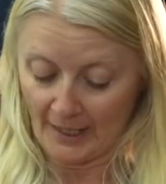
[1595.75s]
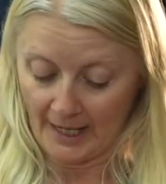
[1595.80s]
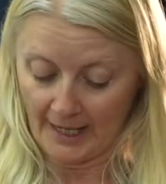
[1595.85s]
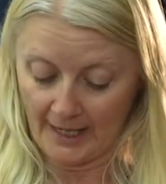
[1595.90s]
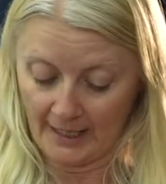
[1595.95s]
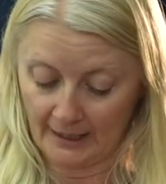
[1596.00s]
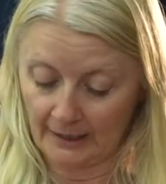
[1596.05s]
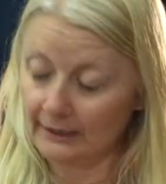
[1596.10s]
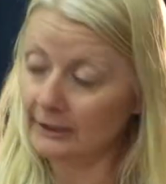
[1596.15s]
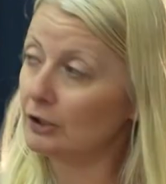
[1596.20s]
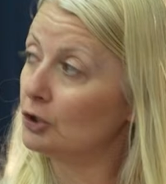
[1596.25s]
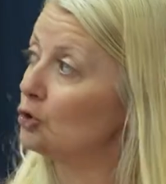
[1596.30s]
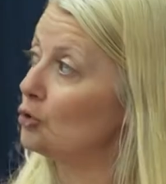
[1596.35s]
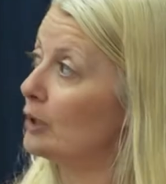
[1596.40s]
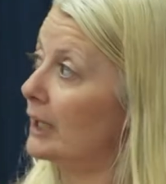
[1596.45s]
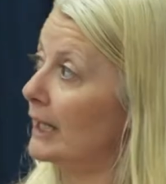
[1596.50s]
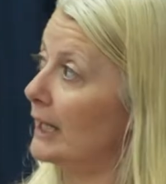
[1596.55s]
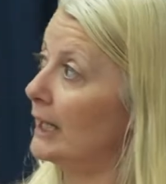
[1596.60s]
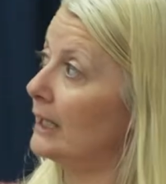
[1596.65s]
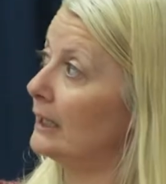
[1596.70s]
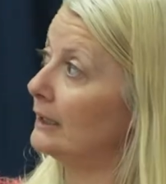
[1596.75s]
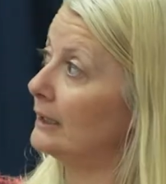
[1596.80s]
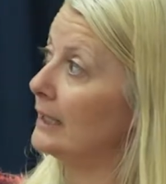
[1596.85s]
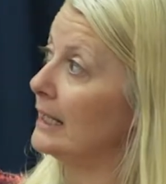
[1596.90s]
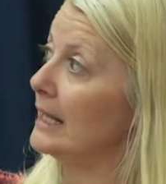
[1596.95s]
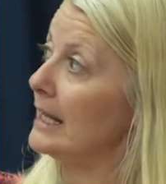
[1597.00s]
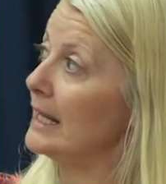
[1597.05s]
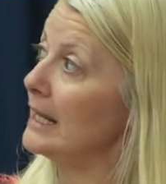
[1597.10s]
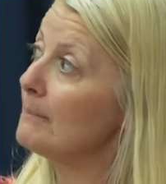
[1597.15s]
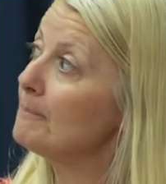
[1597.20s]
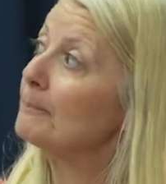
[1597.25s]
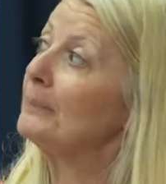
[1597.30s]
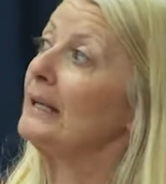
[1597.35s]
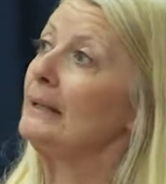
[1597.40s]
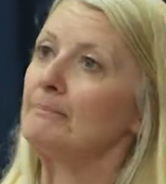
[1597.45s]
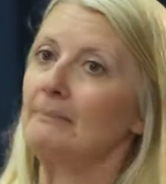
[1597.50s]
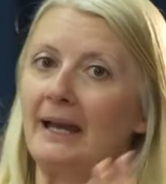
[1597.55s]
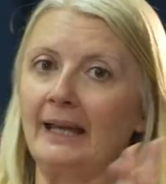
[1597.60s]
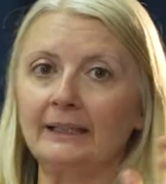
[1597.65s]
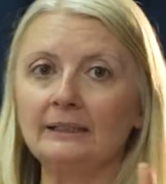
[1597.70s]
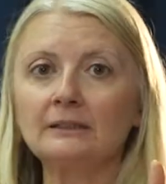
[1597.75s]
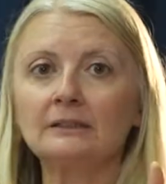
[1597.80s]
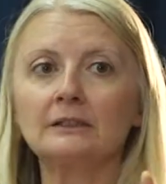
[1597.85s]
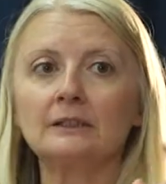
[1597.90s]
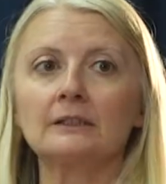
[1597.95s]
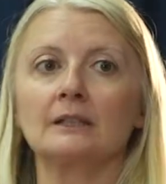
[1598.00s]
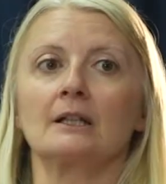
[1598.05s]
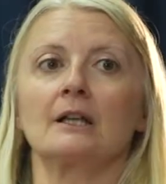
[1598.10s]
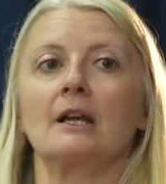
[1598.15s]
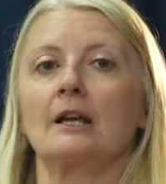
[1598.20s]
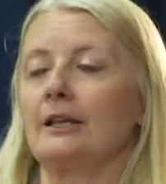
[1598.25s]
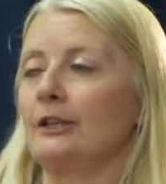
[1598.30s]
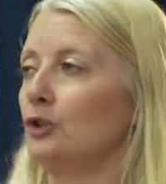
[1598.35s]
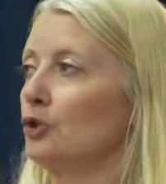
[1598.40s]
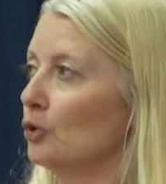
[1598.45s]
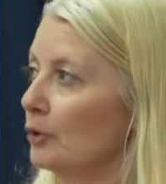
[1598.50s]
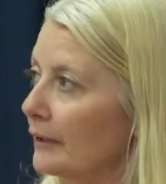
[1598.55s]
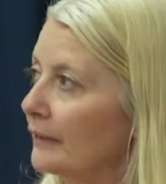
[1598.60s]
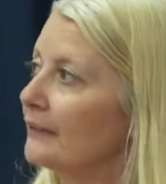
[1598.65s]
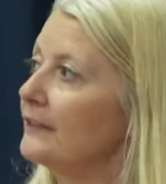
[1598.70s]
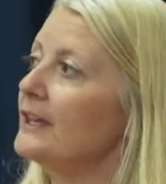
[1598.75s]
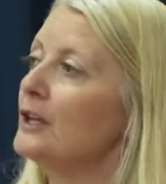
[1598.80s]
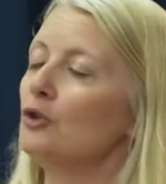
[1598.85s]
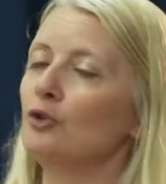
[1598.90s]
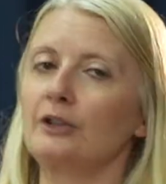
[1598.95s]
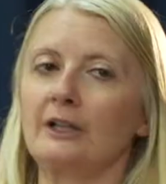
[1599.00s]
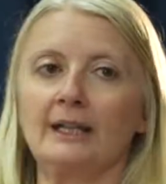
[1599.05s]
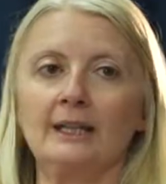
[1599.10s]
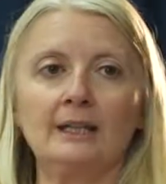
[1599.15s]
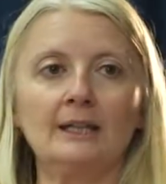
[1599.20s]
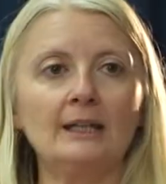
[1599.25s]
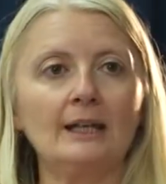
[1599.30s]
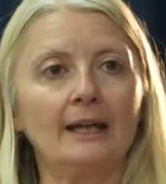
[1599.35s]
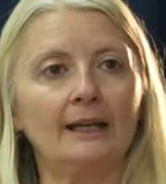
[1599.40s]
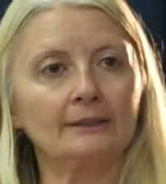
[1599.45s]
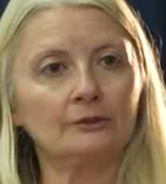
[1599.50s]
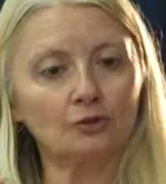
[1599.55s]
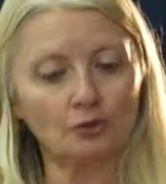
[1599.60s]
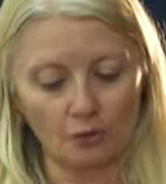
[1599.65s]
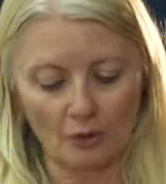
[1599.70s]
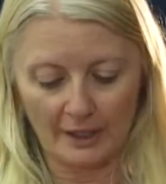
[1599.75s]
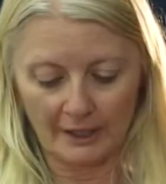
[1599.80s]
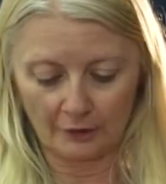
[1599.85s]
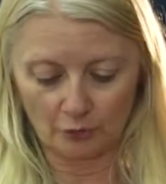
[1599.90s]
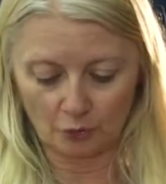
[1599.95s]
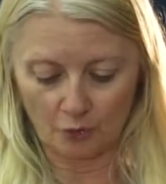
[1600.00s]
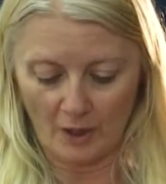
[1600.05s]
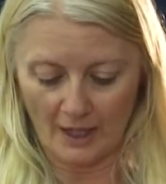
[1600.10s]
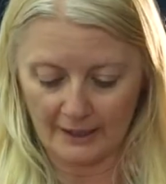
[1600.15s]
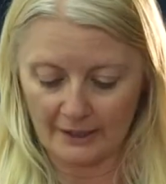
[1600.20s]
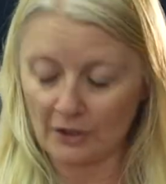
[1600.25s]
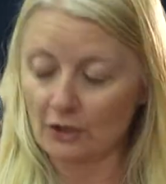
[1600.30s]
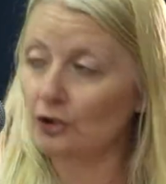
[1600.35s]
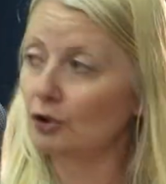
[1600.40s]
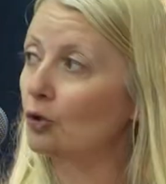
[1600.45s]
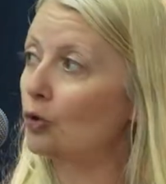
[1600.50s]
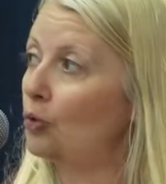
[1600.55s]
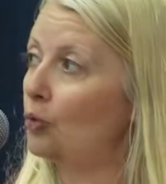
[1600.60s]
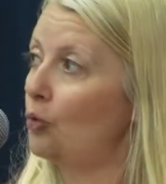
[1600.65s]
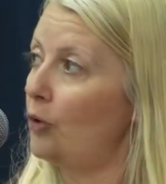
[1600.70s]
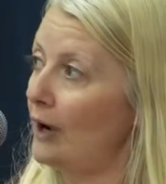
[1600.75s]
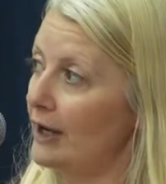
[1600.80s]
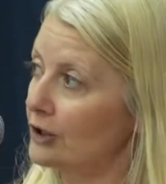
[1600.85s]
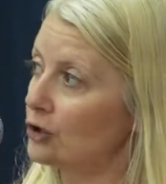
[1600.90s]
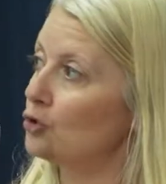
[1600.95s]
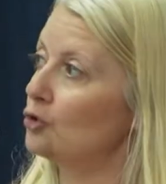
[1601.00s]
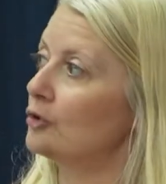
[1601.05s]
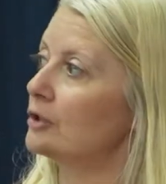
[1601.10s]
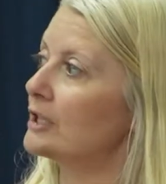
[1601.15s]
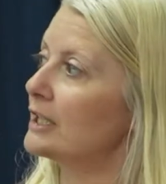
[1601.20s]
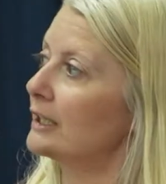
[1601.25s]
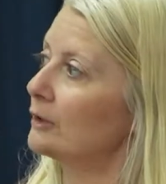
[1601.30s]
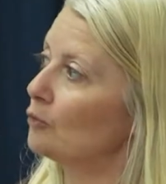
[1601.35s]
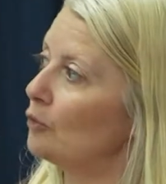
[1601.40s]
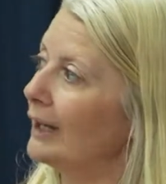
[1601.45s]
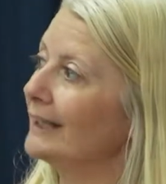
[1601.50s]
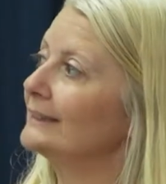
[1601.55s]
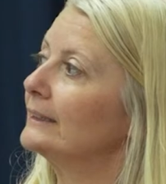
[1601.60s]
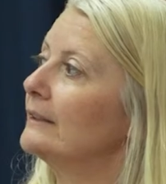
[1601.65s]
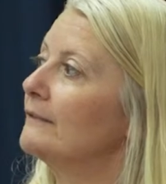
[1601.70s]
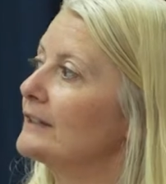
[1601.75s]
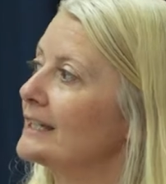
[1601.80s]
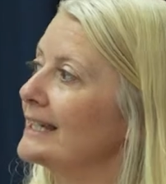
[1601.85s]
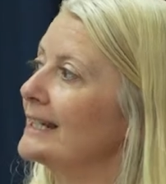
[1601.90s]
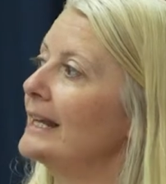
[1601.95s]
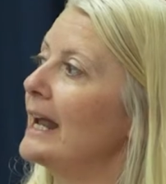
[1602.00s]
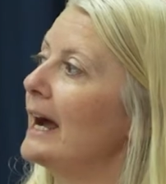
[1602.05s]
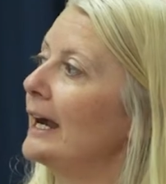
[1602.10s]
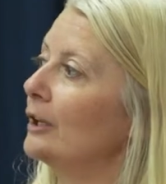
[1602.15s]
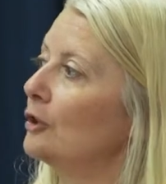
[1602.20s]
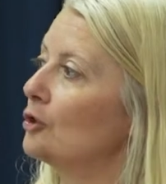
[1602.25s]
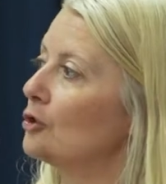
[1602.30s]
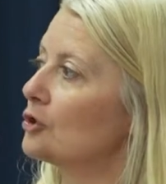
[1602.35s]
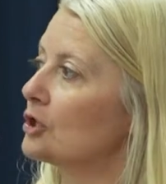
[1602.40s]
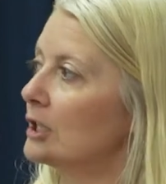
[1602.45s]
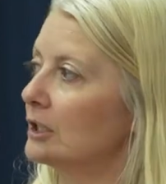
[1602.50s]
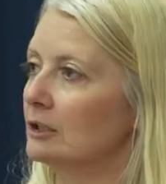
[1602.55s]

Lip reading: And you can implement your theory and try to answer questions and what-if scenarios.